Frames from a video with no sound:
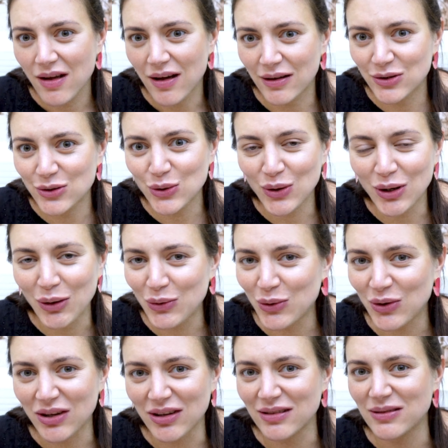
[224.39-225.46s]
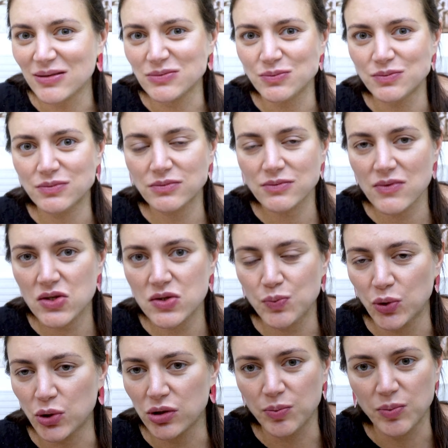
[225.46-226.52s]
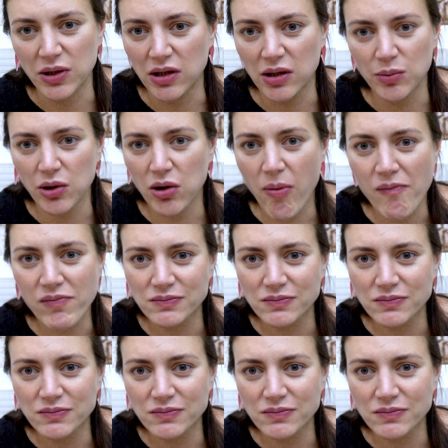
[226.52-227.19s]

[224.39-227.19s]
I don't know how you can spoil palabok.